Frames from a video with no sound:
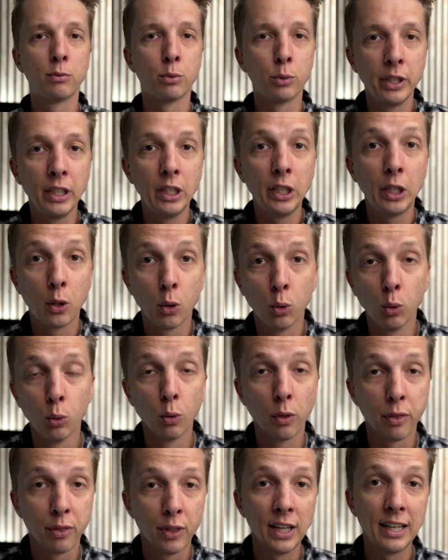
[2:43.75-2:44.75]
of really
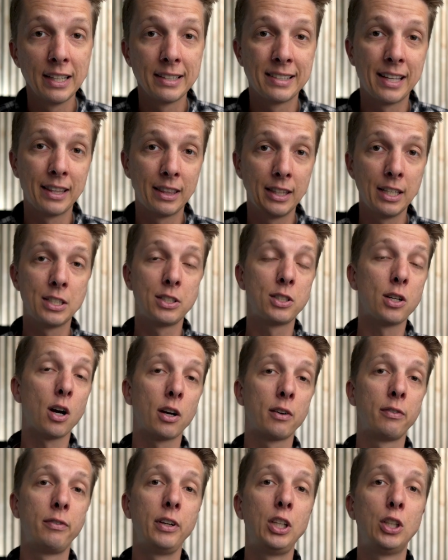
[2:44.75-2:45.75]
cool things that this
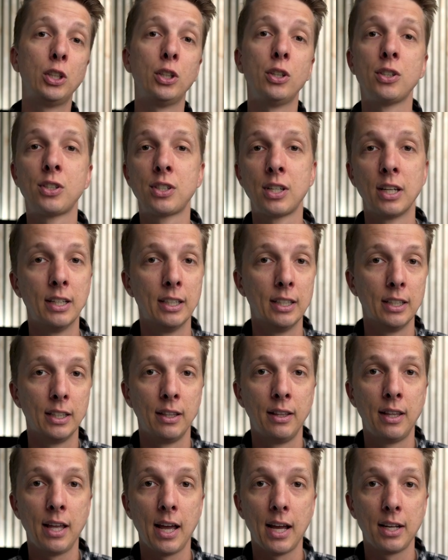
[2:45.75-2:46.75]
dock features
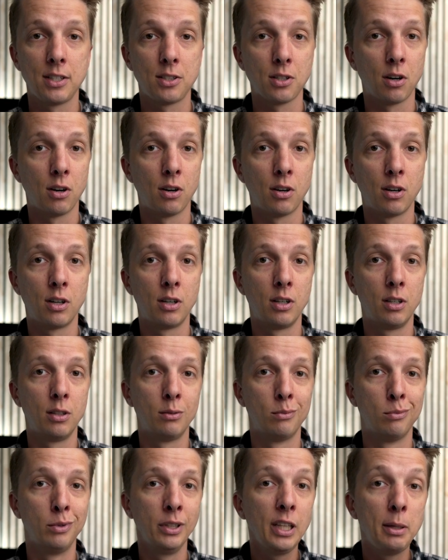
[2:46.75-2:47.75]
that are
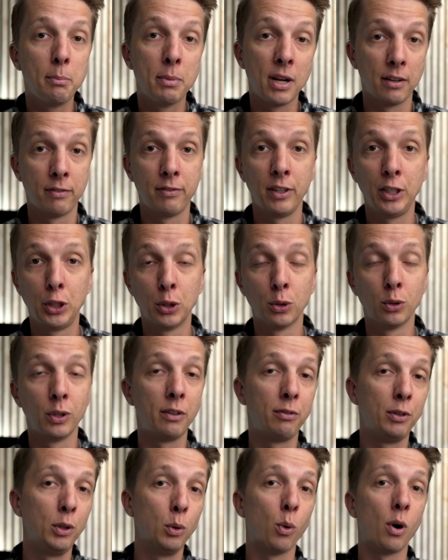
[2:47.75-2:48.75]
really beneficial
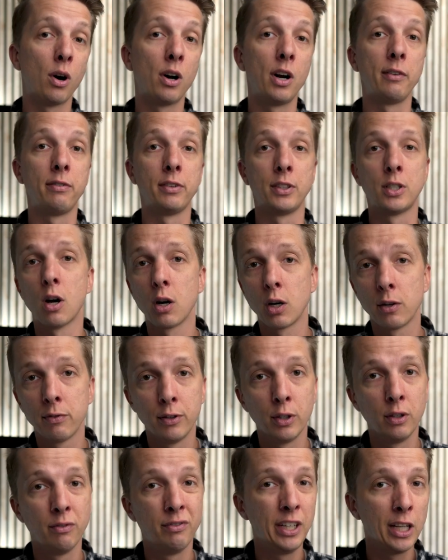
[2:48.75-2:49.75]
if you are a
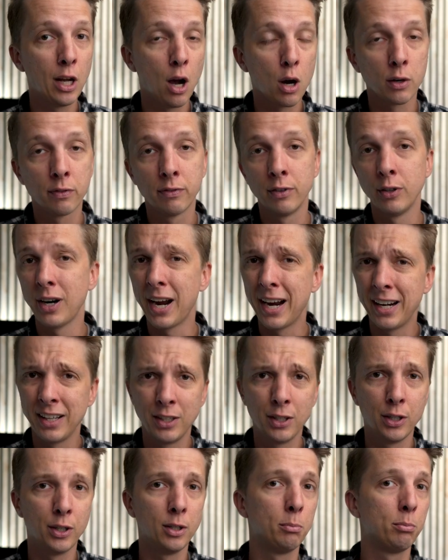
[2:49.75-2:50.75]
photographer, videographer,
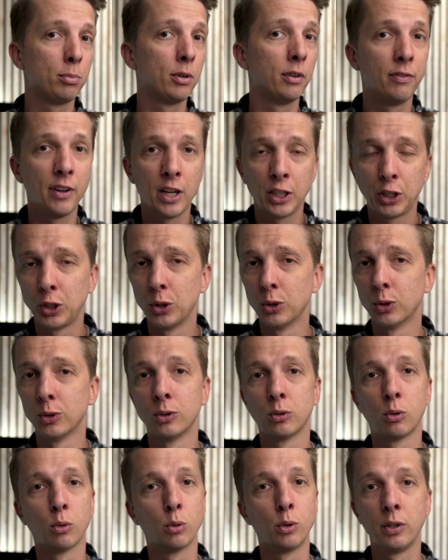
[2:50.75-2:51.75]
editor,
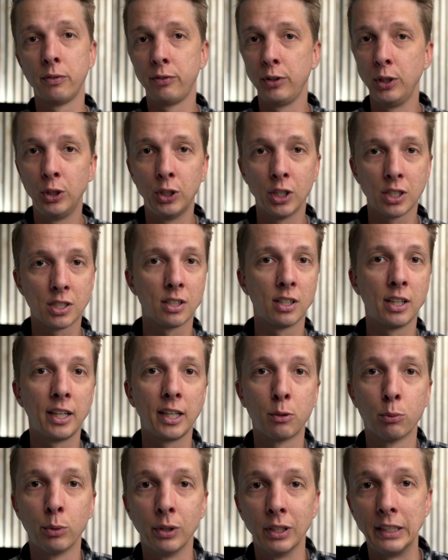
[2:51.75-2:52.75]
professional, or if you just
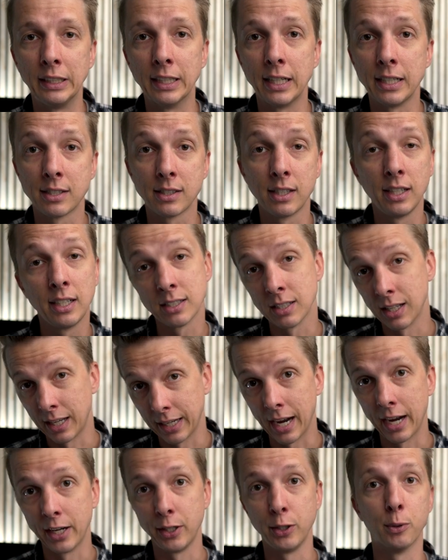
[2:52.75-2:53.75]
like really nice things
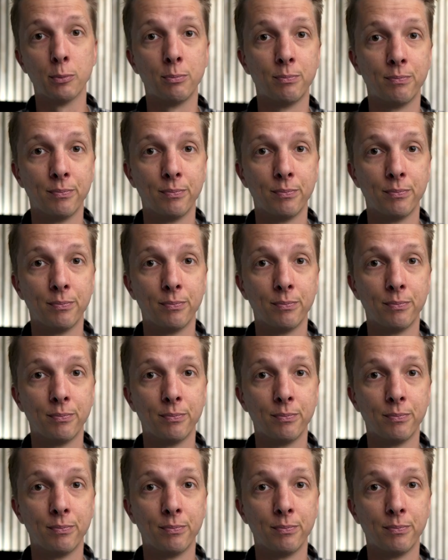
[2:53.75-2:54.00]
like I do.